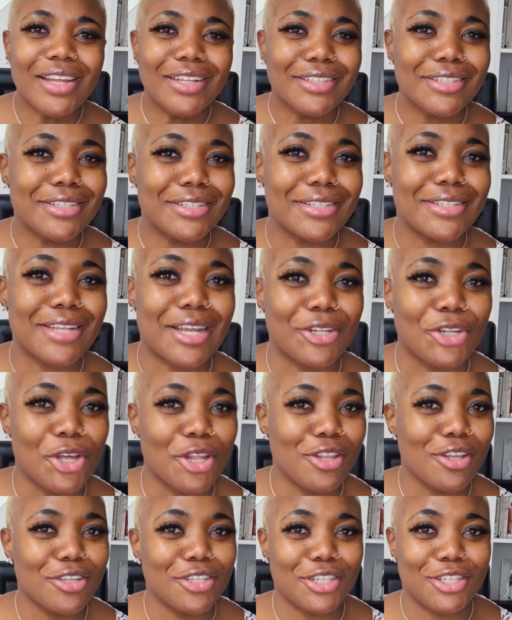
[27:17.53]
This is
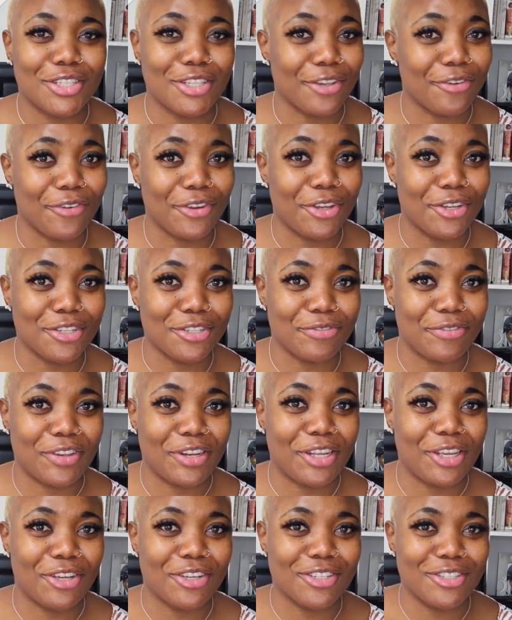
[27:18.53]
another serious video.